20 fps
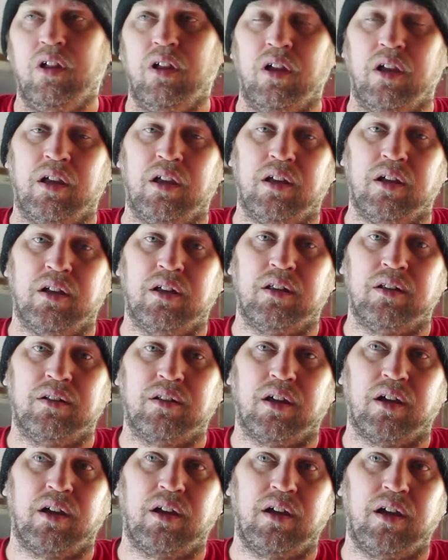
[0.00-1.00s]
and
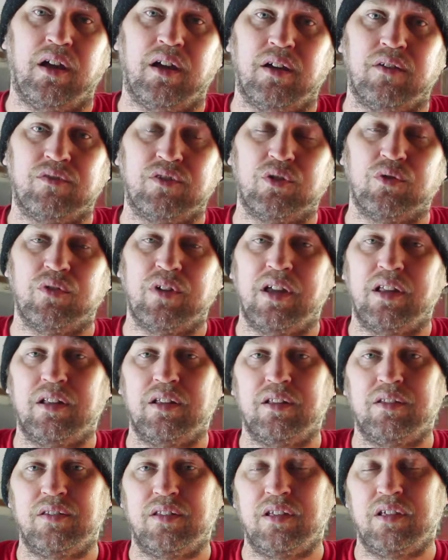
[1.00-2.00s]
I have
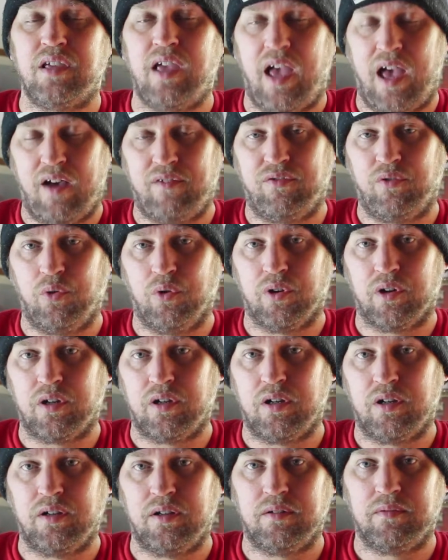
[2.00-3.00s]
created the half-orc.
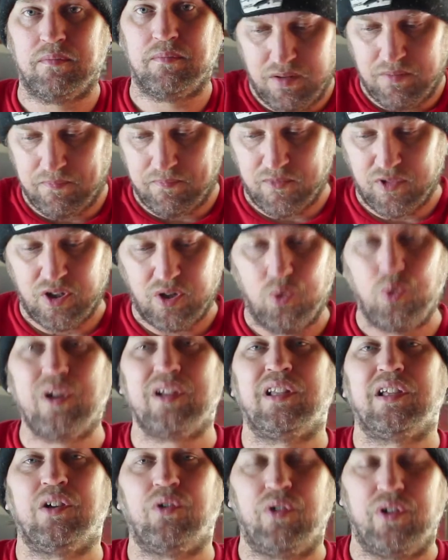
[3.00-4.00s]

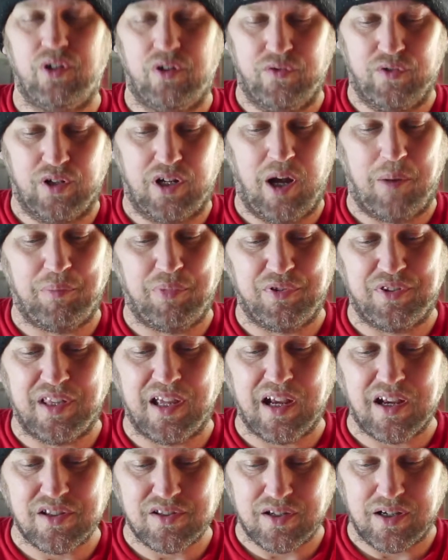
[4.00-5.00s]
Quickly going over a couple
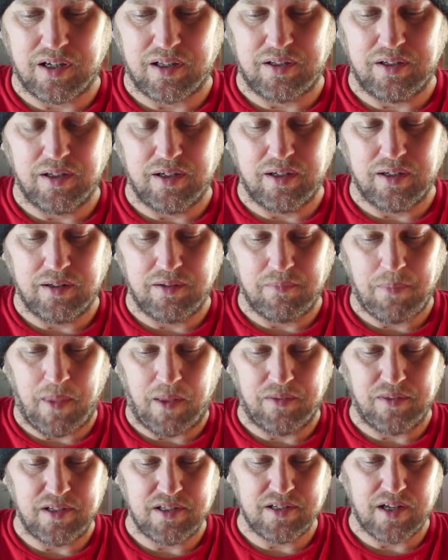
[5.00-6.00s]
things
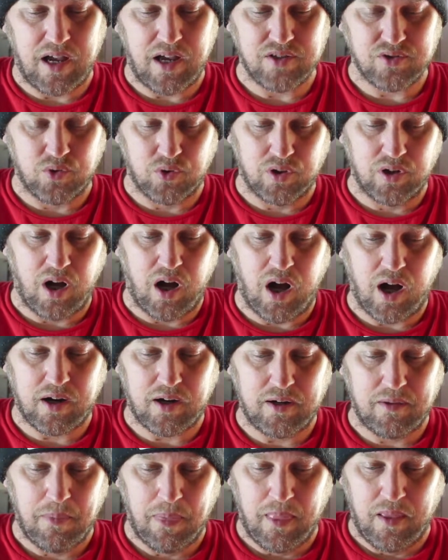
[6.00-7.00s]
on these guys.
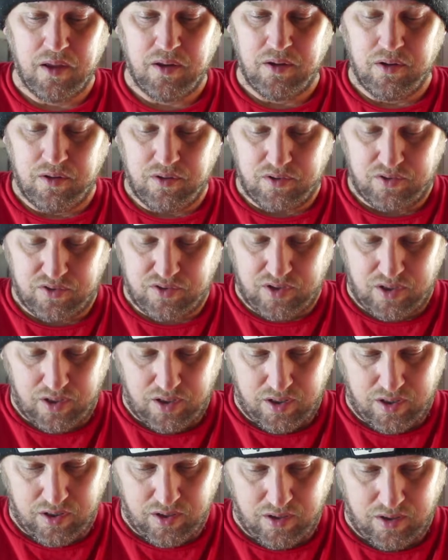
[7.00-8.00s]
Ornhawk, let's see
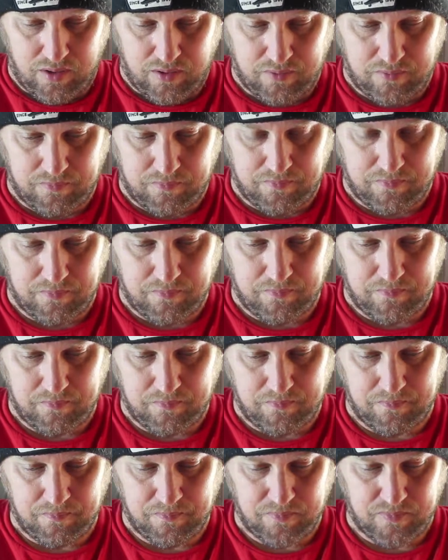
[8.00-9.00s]
here.
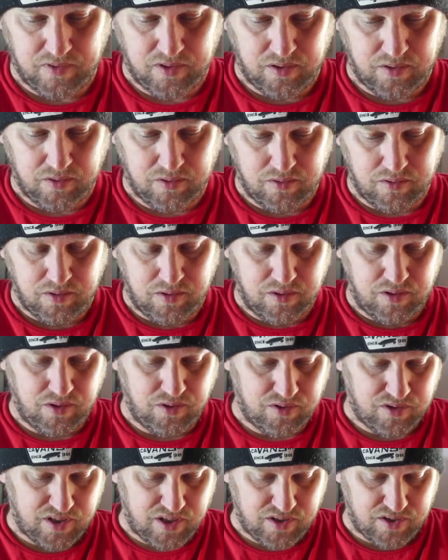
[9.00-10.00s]

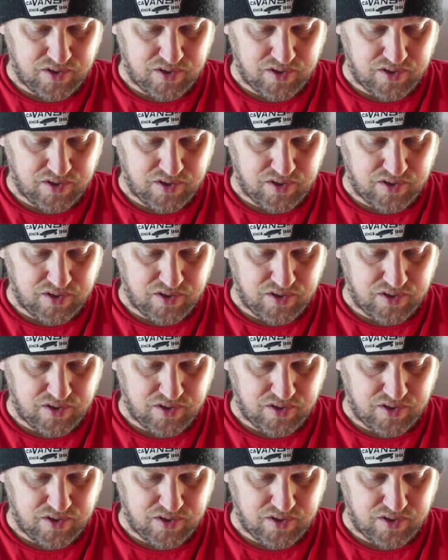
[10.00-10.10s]
Here's his